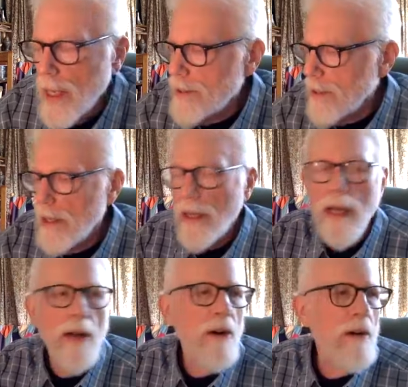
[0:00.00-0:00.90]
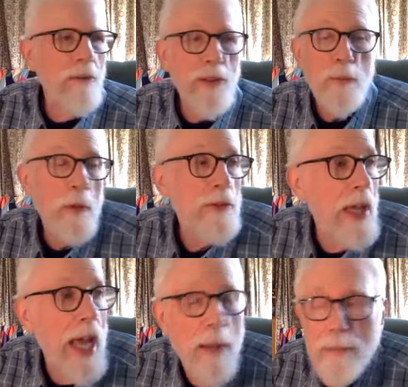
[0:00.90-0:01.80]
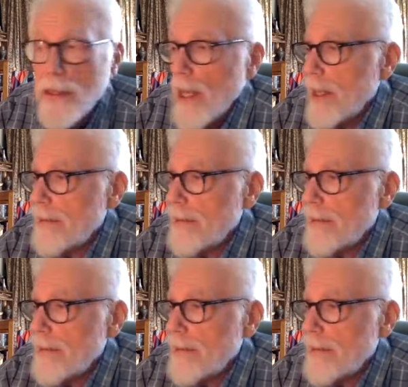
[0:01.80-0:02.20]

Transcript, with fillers: I said, "What's supposed to happen?